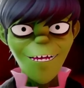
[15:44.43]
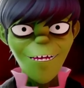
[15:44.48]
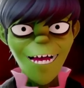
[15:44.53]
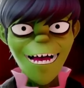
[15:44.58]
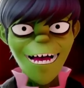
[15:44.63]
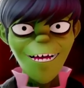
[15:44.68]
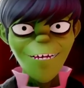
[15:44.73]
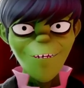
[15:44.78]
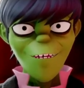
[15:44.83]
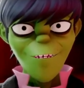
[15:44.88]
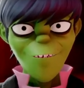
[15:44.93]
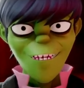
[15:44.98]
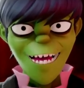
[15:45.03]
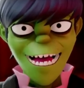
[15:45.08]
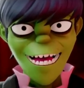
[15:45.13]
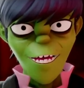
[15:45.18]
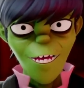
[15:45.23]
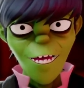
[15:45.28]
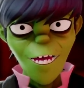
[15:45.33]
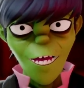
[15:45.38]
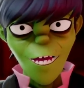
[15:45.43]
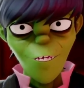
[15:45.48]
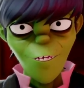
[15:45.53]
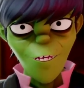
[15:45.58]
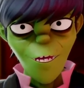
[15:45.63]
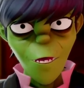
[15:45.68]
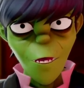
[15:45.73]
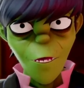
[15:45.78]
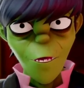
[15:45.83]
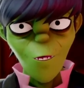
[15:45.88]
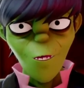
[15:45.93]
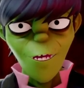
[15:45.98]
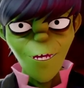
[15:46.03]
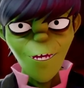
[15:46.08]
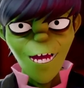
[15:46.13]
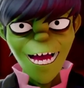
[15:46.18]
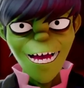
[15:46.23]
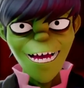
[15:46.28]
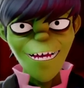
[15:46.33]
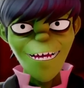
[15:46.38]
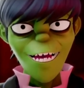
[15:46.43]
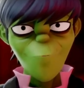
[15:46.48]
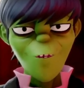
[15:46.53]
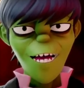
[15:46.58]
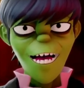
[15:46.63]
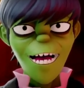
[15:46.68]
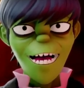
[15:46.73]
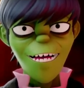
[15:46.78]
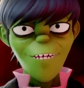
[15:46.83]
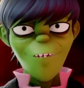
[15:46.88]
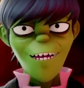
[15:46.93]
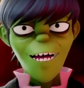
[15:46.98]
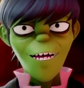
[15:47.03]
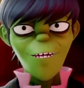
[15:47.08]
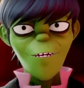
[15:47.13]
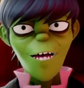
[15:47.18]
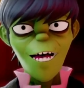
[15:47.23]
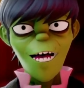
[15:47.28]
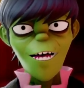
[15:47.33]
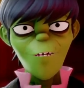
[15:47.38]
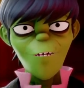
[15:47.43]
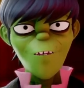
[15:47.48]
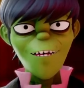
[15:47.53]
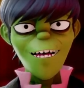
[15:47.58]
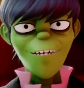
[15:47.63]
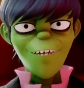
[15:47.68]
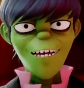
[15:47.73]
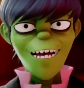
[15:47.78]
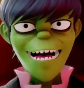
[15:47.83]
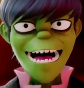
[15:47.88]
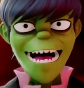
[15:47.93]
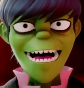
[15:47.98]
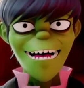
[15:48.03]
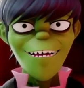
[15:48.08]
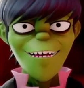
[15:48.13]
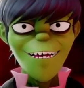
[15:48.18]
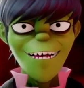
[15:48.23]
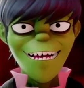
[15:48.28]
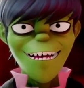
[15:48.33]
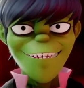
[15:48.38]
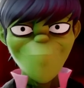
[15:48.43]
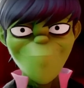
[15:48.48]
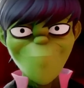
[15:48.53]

We have ventured forth into brave new realms of sound,